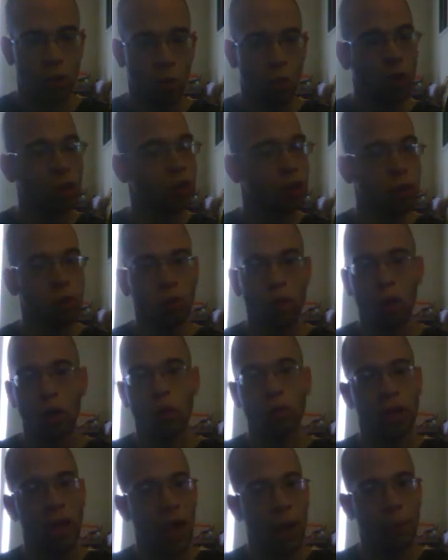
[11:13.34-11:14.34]
when Too
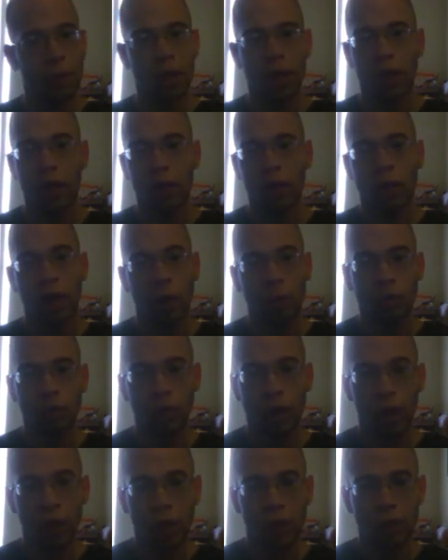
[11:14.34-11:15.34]
Old came
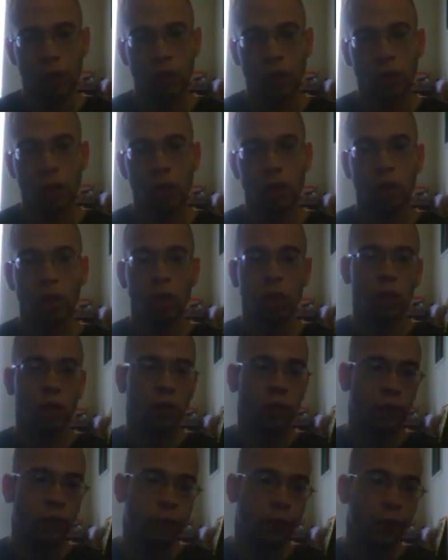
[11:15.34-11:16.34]
around,
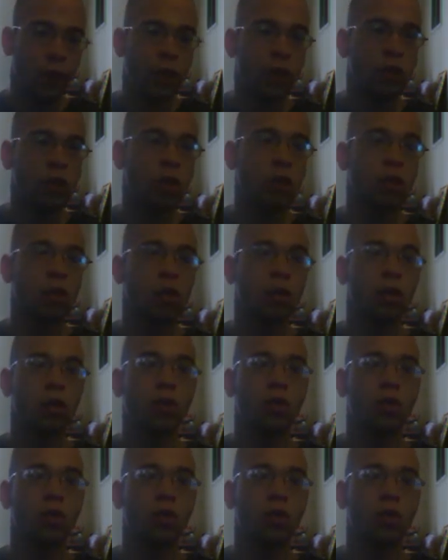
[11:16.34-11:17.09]
Finn